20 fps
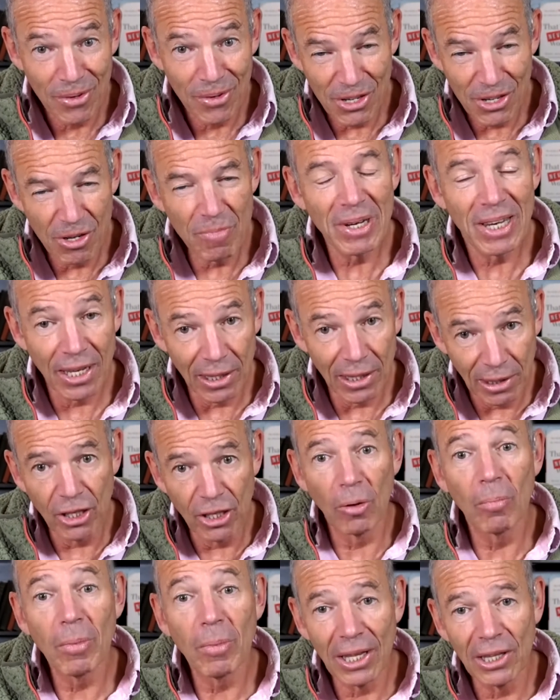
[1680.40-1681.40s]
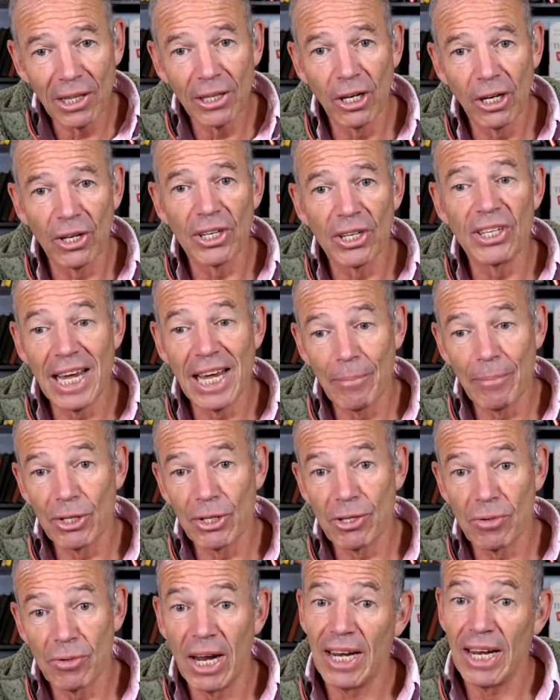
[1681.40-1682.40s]
to begin little by little
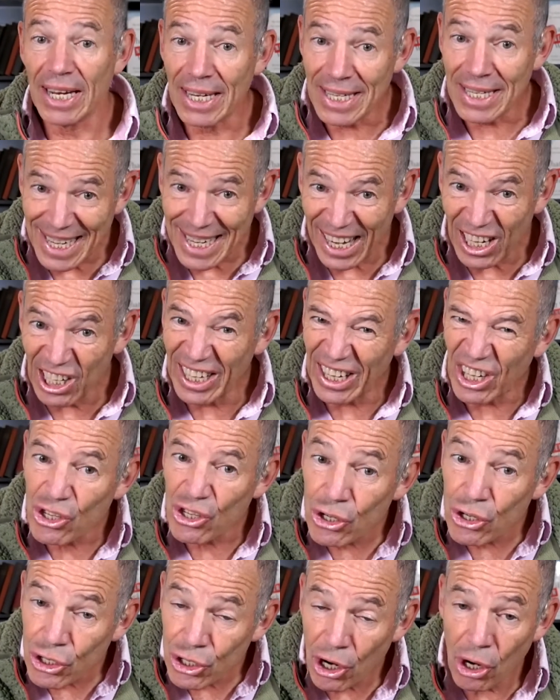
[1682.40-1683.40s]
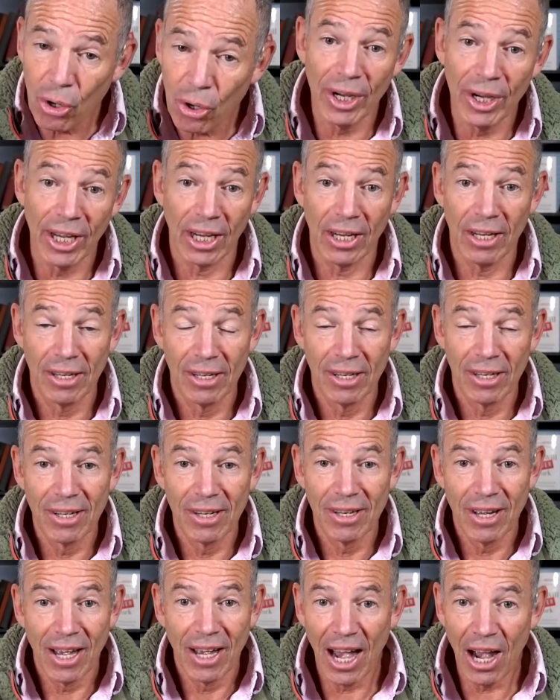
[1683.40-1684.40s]
demonstrating, telling, showing
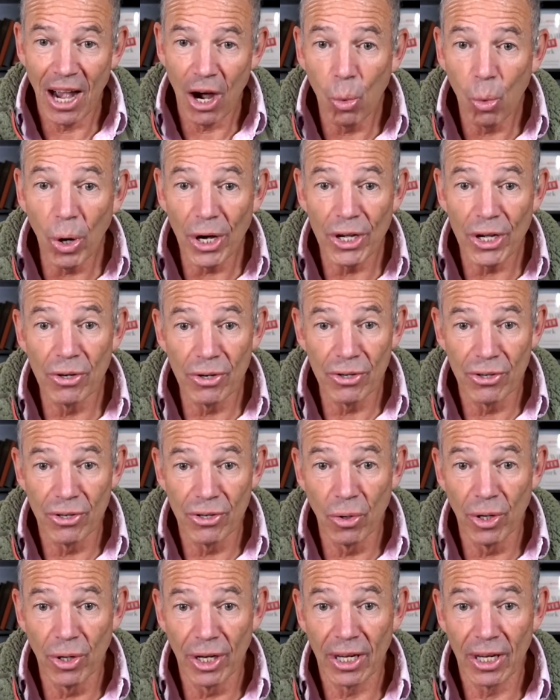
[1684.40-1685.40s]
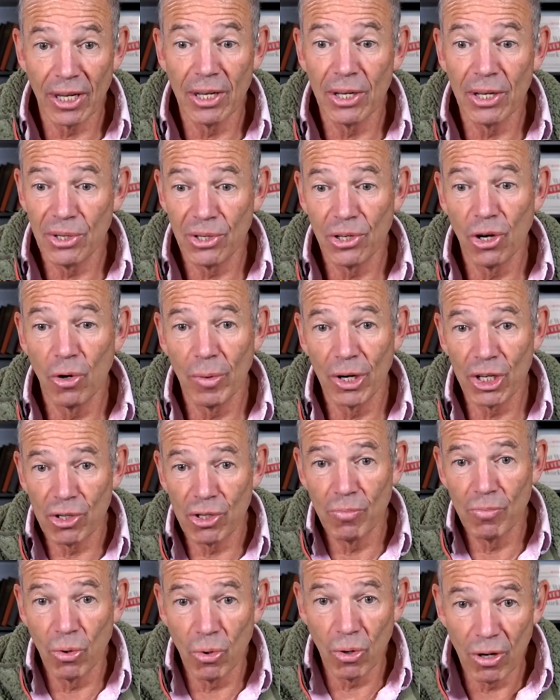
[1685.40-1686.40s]
how what you're doing is so
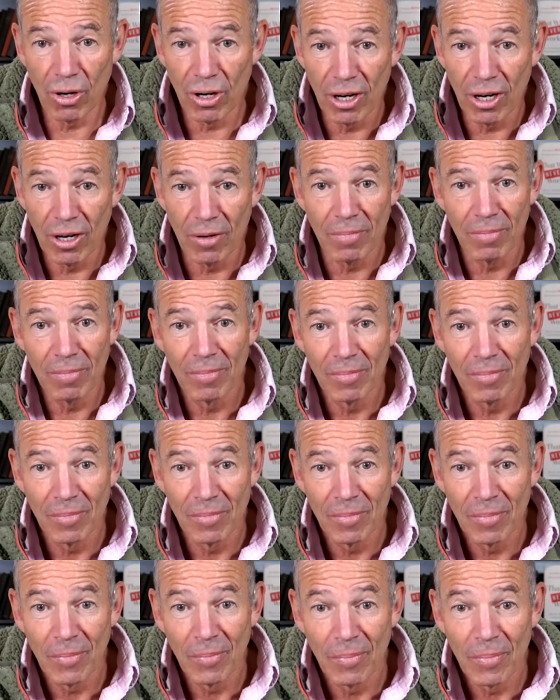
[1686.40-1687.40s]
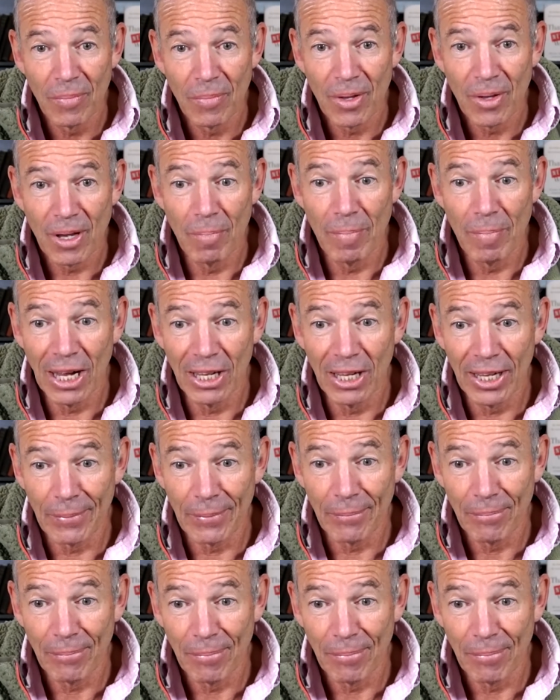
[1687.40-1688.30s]
much more compelling.